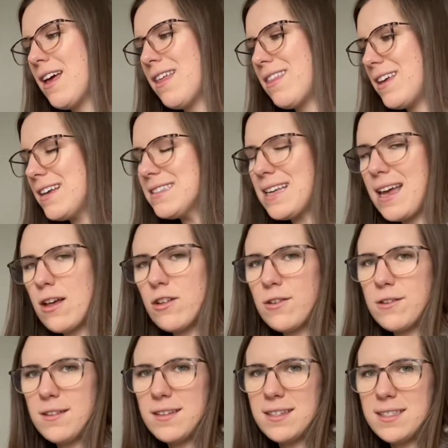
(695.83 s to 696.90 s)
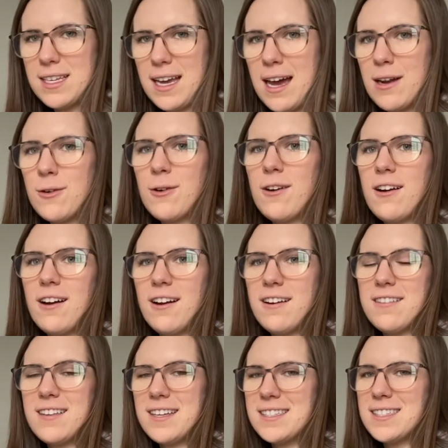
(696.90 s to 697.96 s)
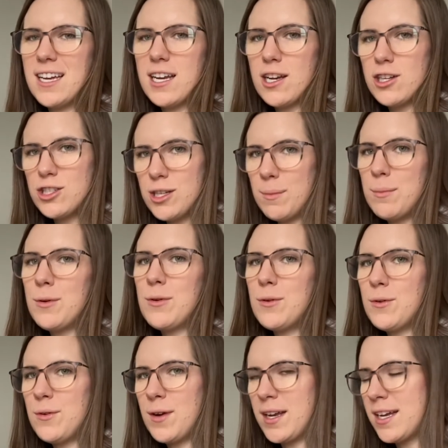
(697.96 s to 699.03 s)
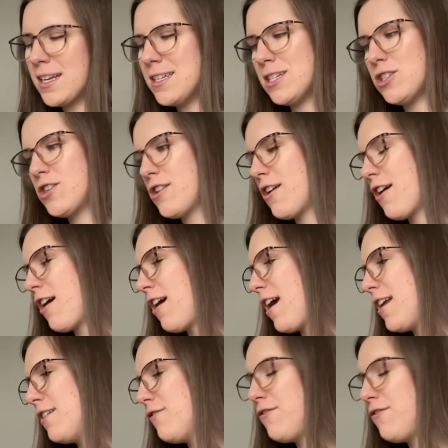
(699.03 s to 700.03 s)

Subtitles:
Things I include in this category are things like shampoo and conditioner and